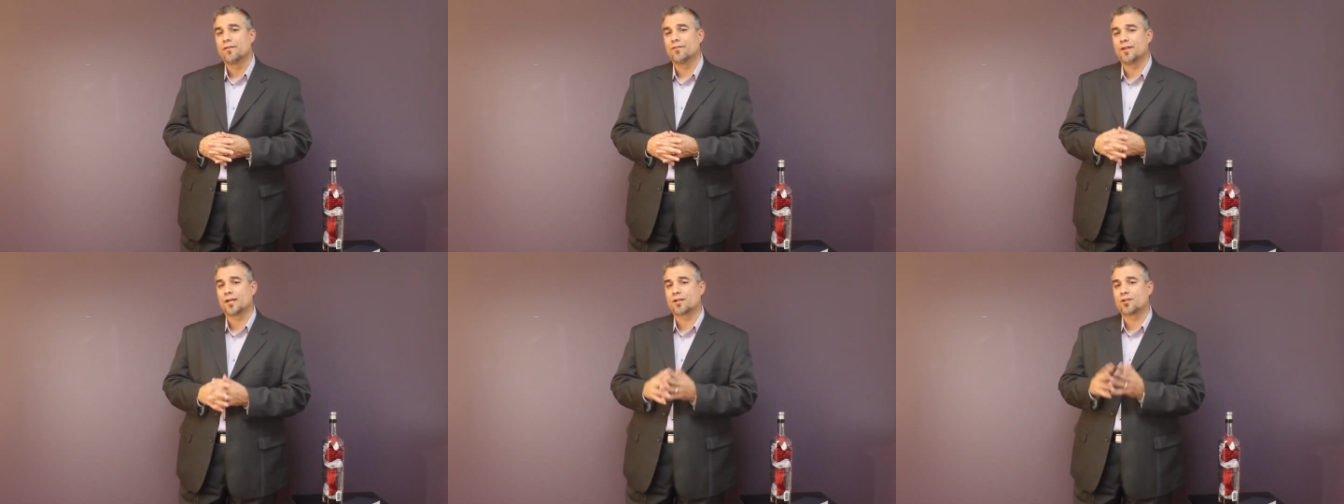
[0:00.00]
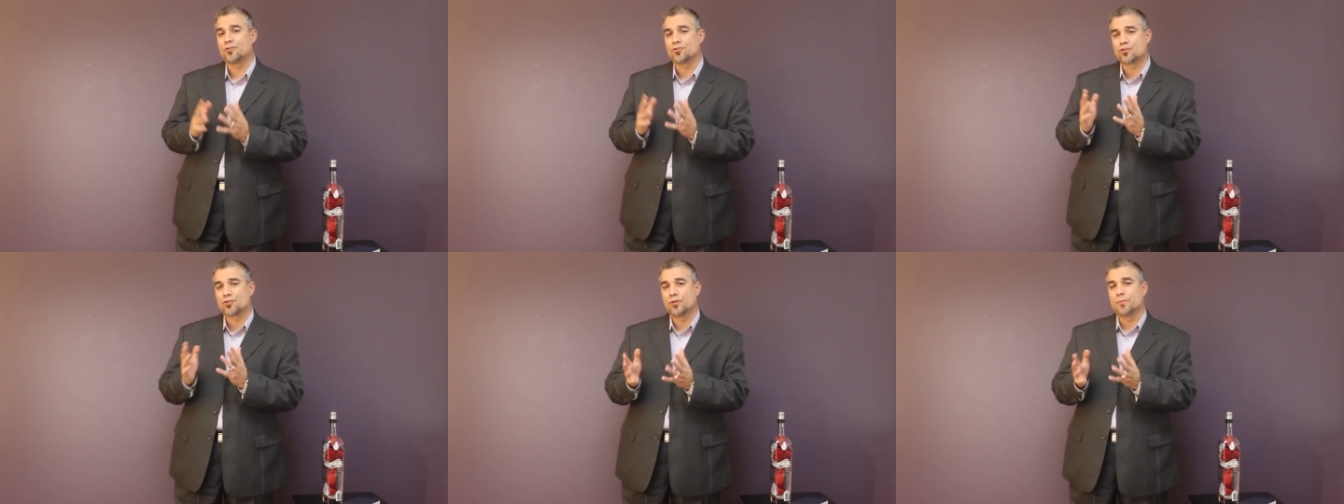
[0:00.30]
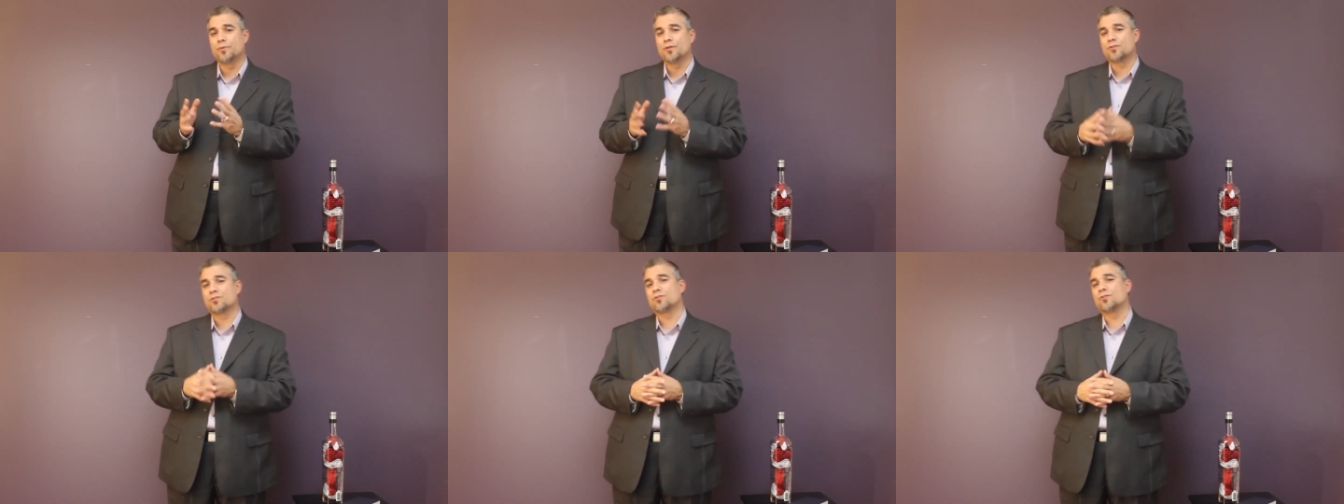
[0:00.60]
that
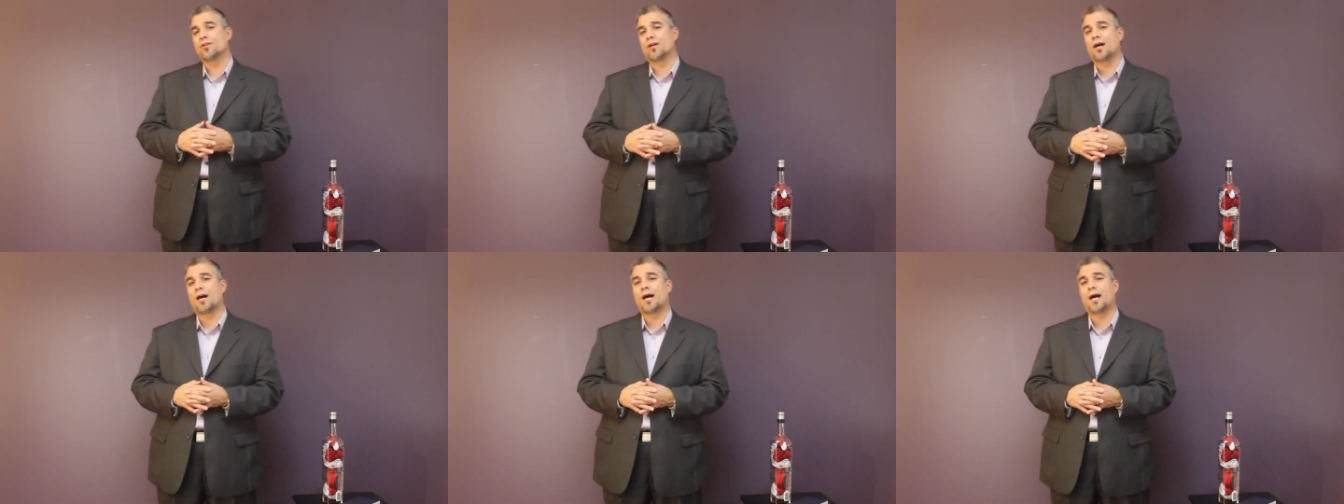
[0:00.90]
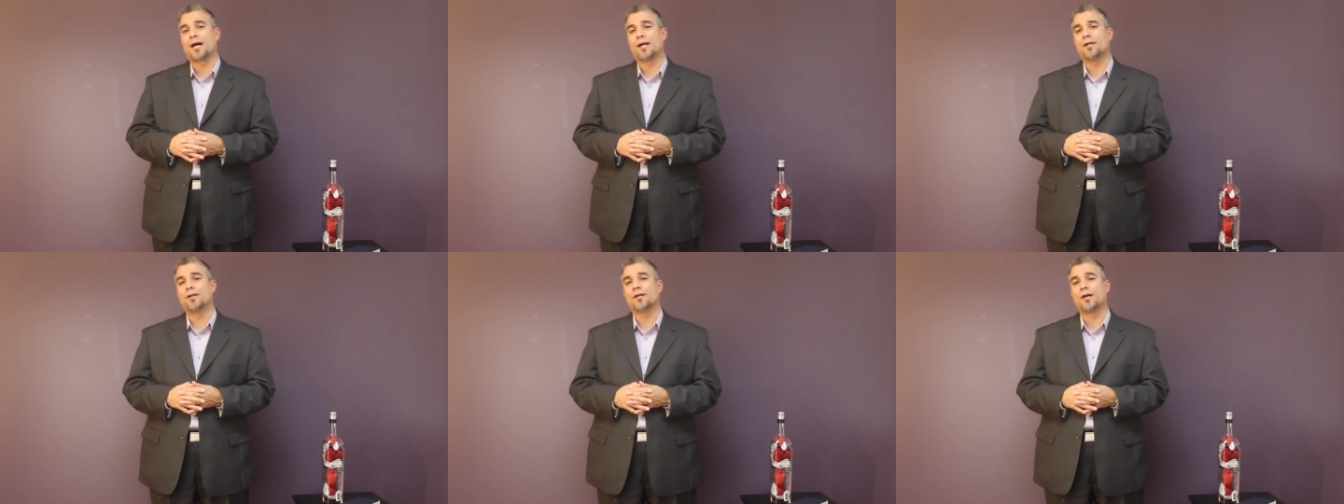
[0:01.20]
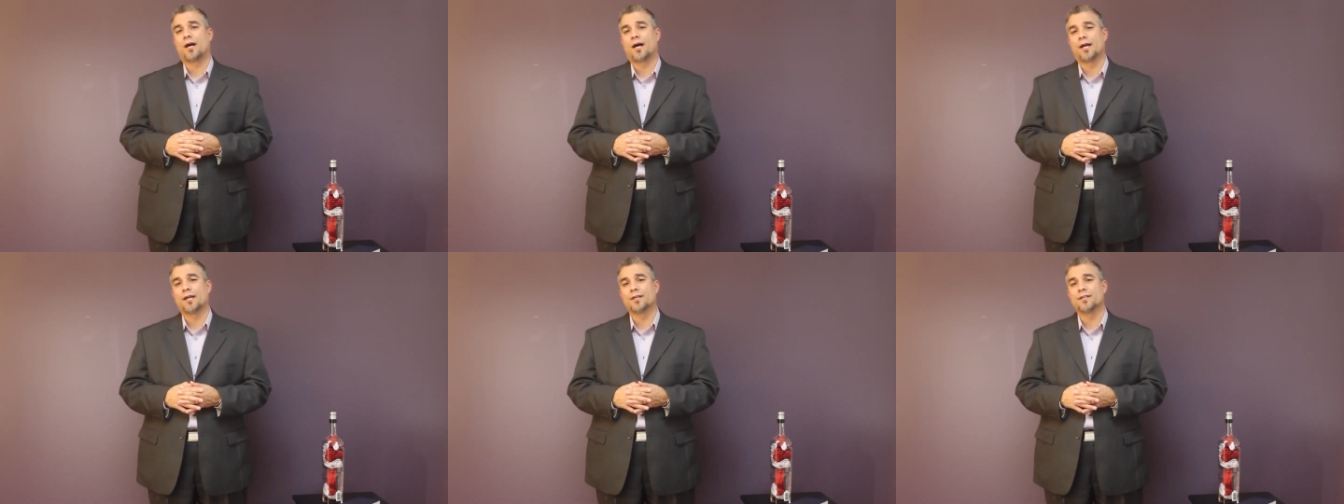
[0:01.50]
contribute to the
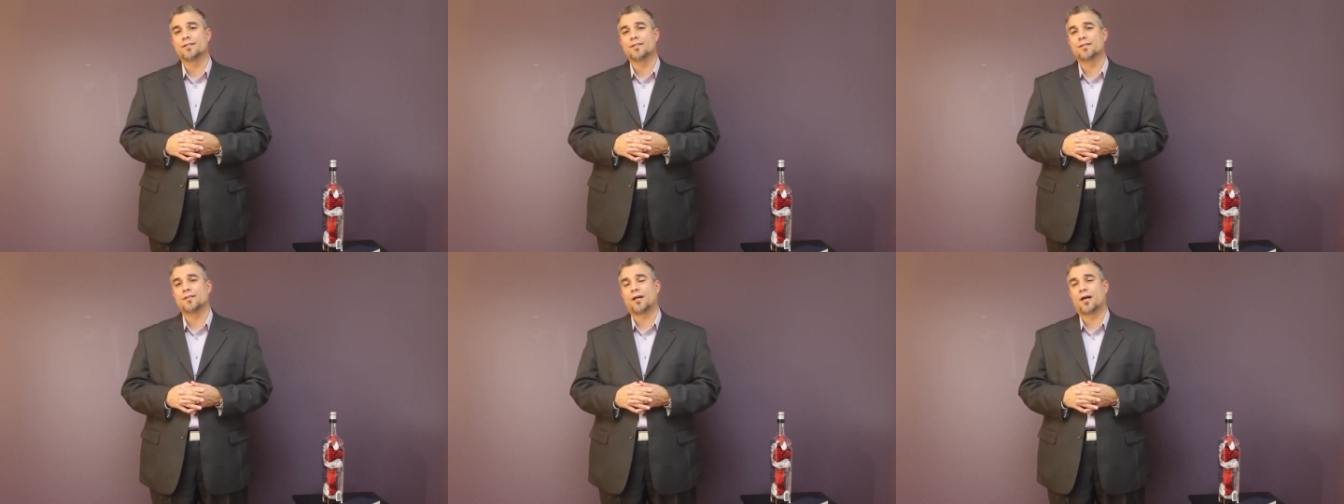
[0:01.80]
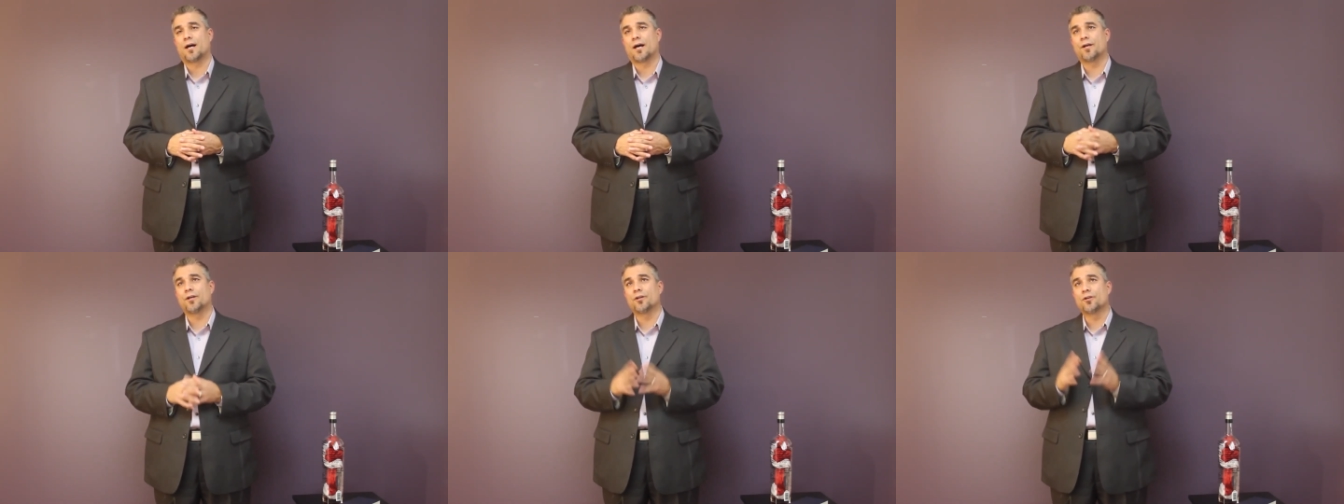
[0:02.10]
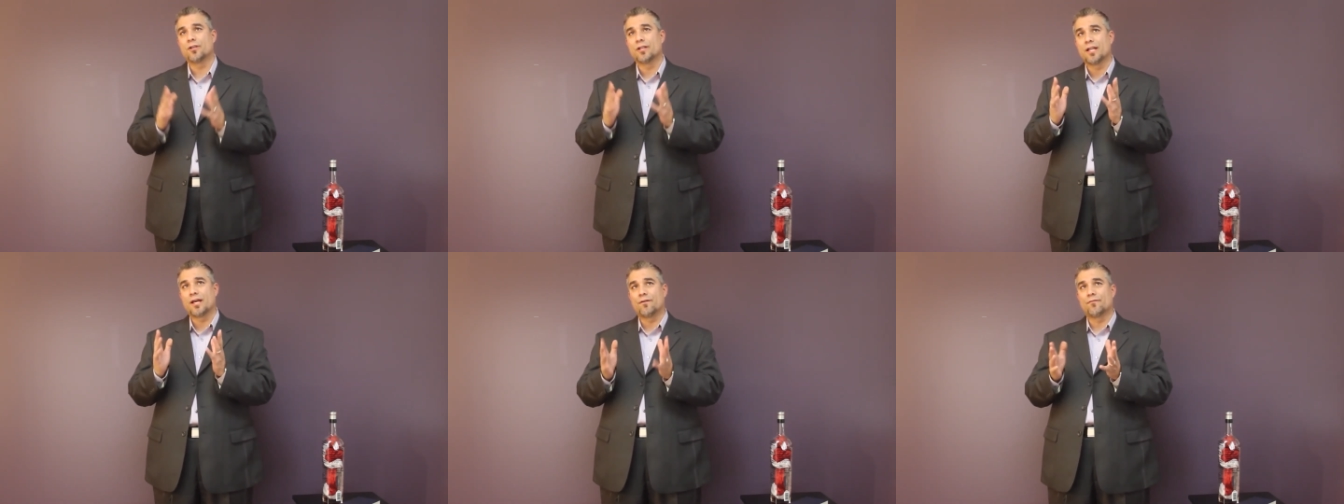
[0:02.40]

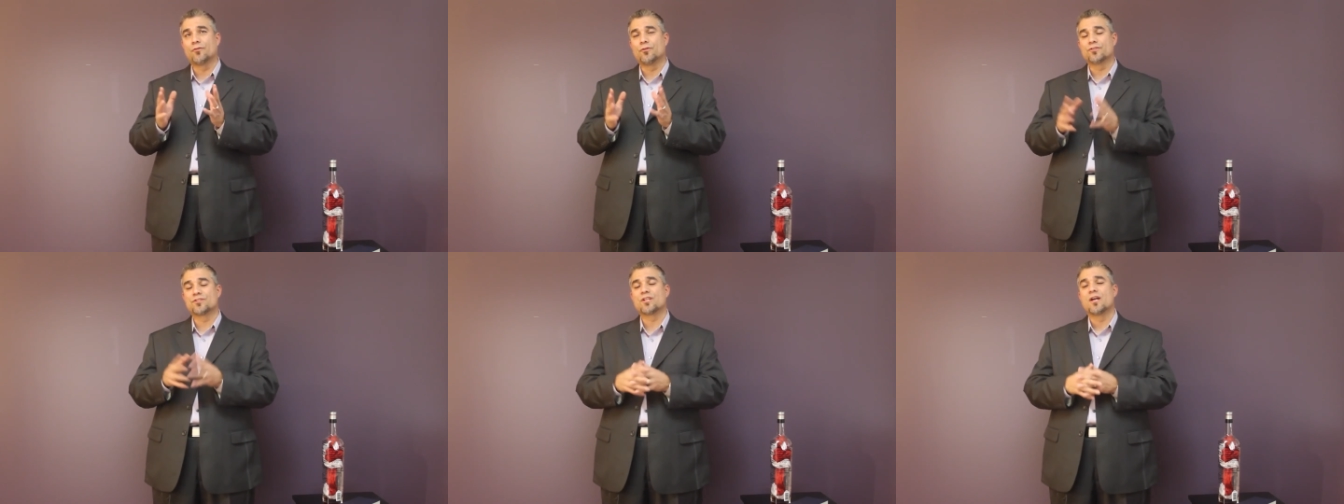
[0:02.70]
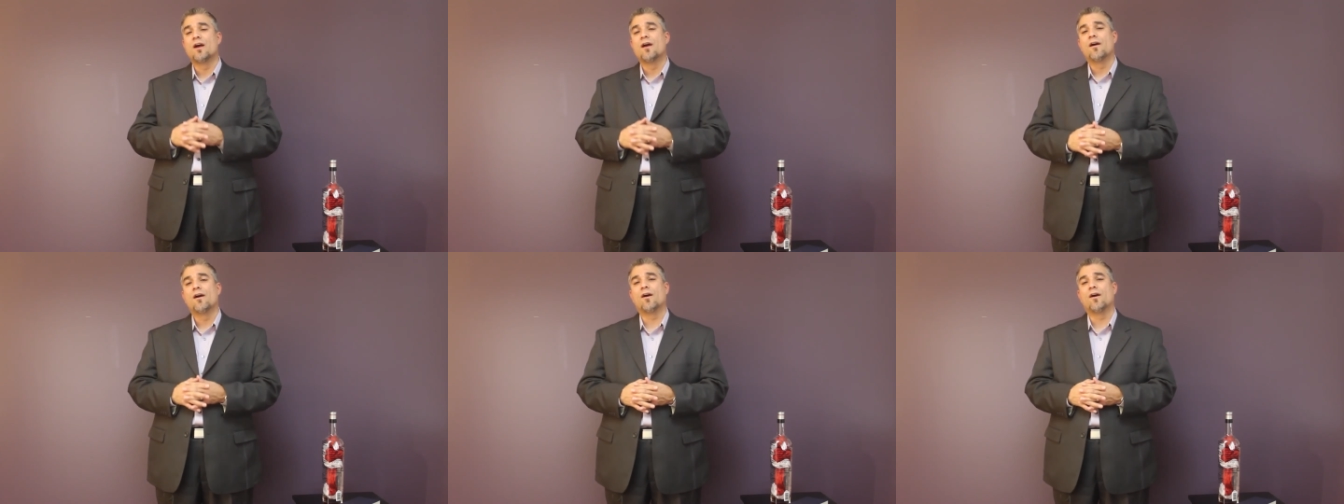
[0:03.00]
higher levels